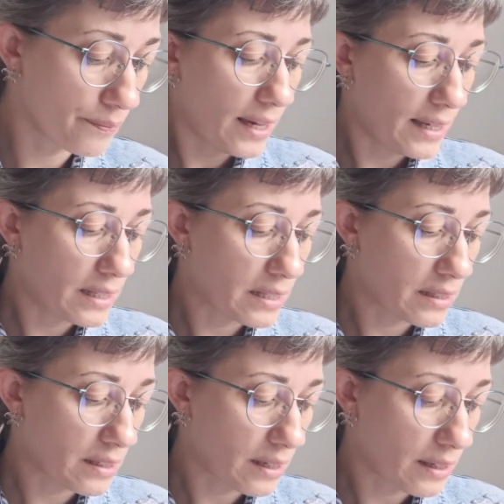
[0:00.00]

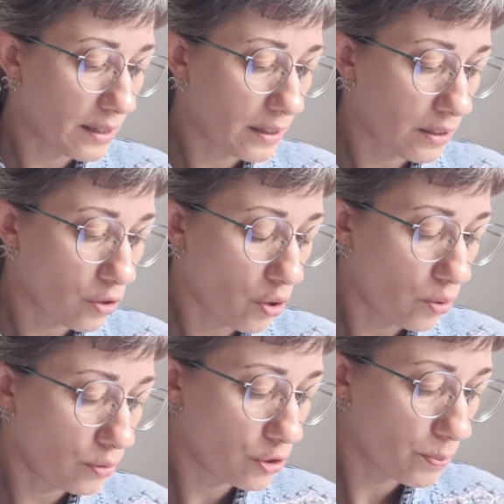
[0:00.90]
It's
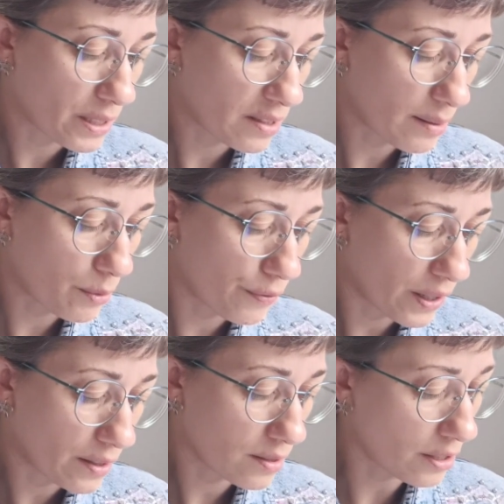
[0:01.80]
called But Some of
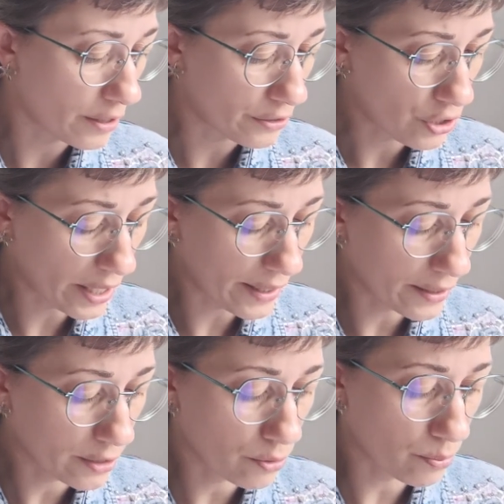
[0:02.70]
Us Are
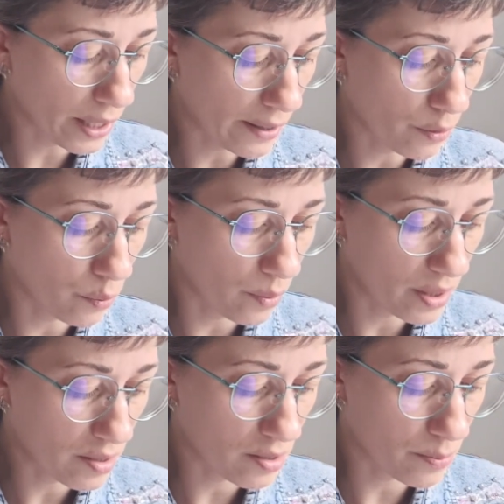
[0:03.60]
Tired, Black
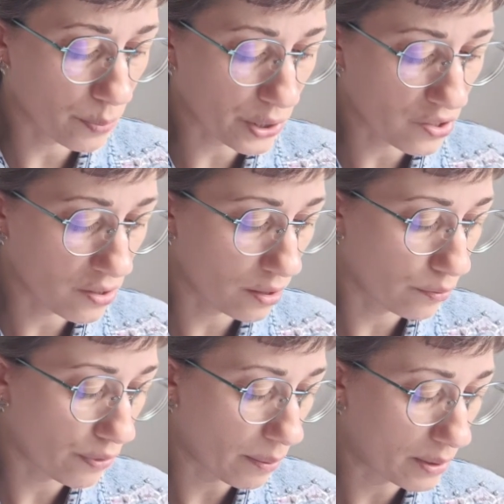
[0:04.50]
Women's Personal
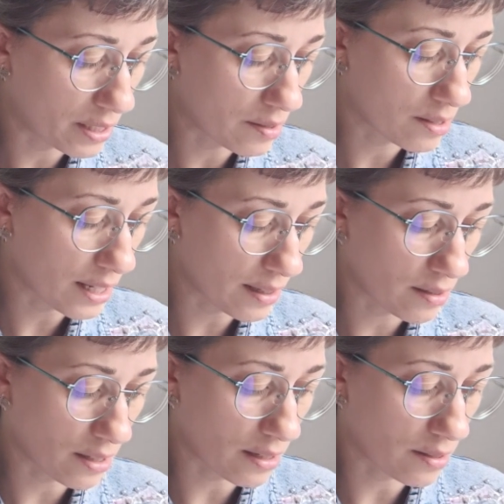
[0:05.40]
Feminist
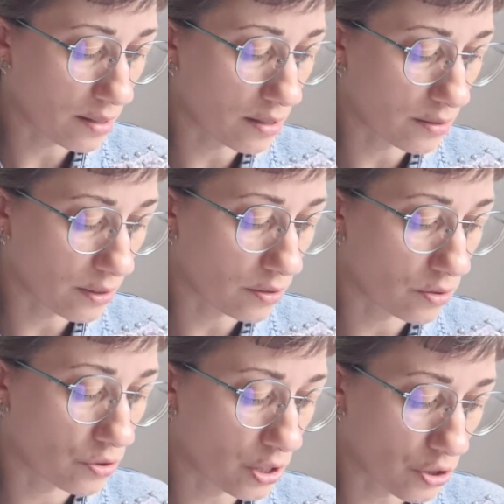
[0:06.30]
Essays in the
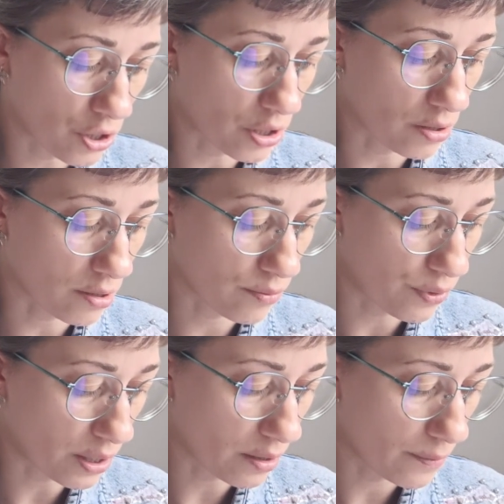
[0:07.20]
Digital
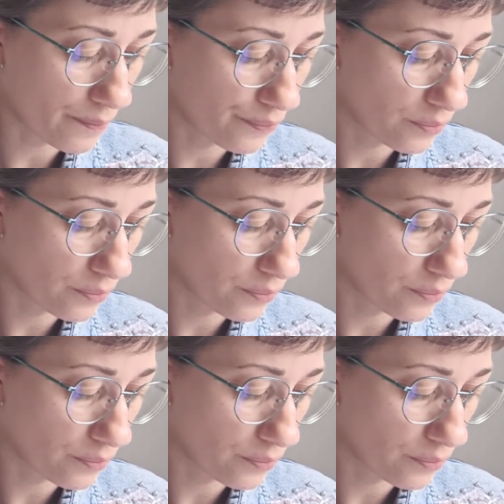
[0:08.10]
Sphere